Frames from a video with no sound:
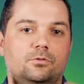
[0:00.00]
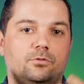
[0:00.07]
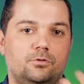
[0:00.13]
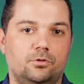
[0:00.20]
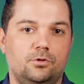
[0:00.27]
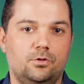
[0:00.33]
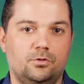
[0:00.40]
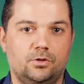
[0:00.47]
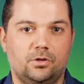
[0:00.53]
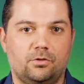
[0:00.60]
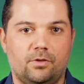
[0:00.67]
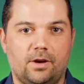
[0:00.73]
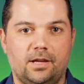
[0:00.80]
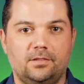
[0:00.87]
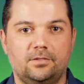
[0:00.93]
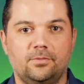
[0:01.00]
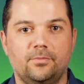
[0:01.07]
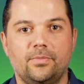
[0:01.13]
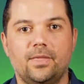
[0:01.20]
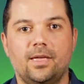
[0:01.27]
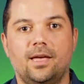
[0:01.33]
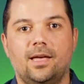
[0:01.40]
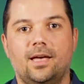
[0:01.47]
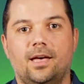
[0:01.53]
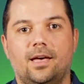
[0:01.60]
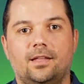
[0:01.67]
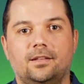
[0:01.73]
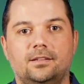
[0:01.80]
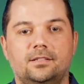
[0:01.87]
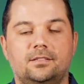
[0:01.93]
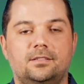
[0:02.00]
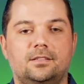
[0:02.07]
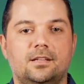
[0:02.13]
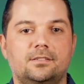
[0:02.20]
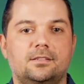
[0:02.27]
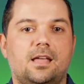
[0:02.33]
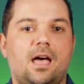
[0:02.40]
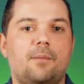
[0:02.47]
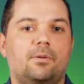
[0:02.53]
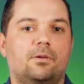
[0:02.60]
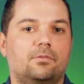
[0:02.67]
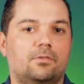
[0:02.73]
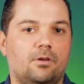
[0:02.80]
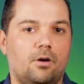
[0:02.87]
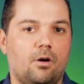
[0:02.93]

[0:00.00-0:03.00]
to use it, right? And it doesn't happen